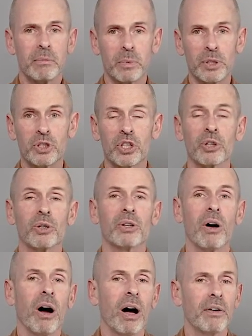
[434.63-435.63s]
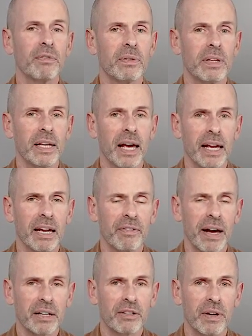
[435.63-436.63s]
would turn off the
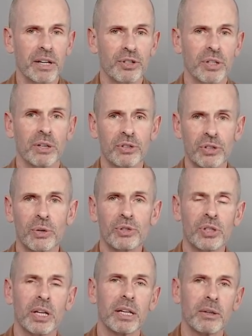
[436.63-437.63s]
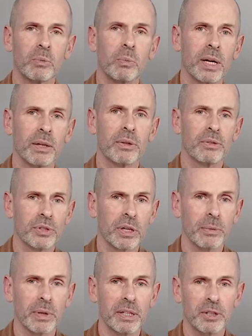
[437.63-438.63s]
AF activation associated with the
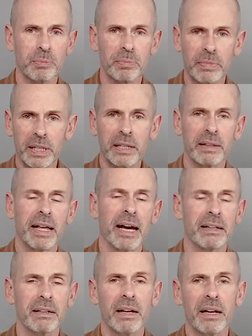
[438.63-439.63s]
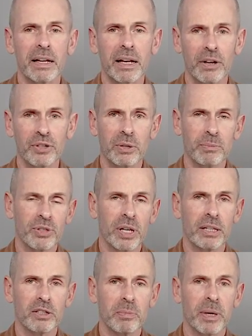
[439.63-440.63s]
shutter release in that custom
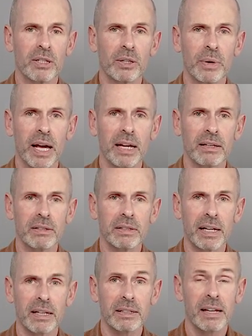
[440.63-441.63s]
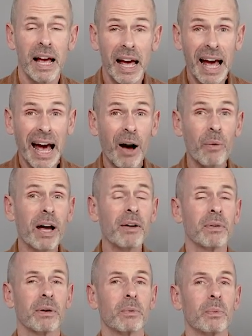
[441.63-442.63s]
settings menu A6.
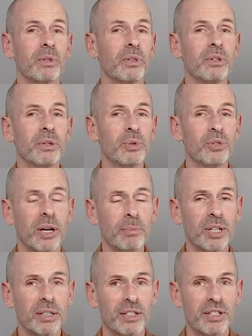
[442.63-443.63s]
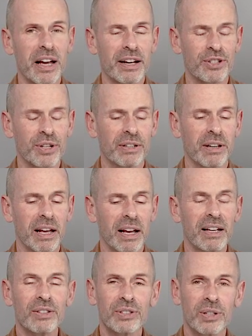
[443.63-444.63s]
However, with the new subject detection,
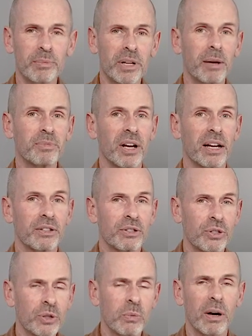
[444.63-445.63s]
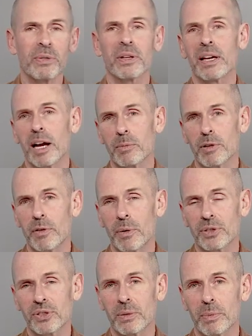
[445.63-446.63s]
sometimes I do want the camera
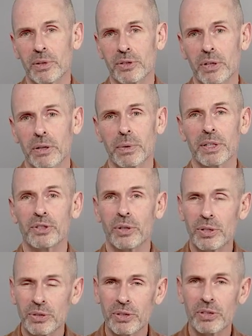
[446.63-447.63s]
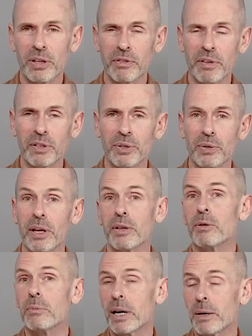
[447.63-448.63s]
focusing with the shutter release. So this is a feature
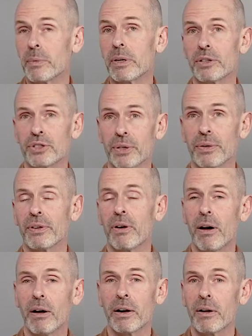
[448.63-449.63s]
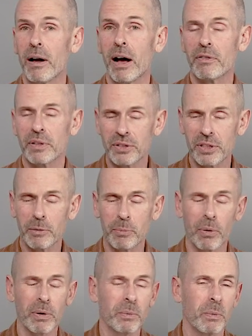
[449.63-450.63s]
that you might want to turn on and off. It's an
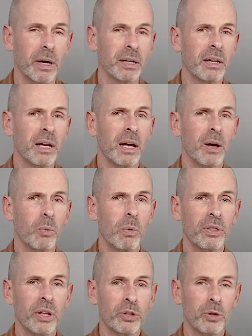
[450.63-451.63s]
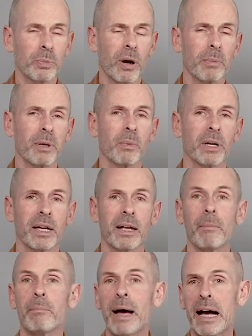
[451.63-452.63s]
important one one that you'll probably want to
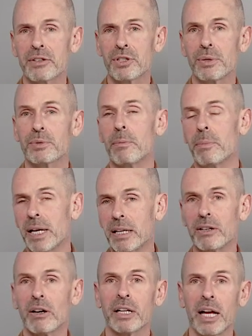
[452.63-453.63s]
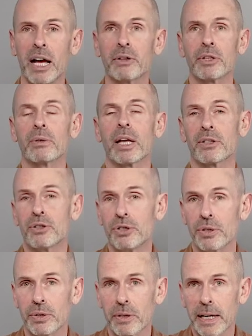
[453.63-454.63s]
come back to depending on how you like to
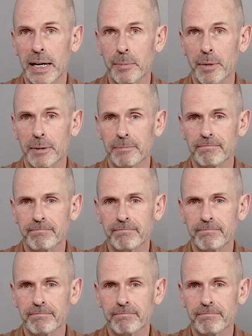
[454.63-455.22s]
shoot your camera.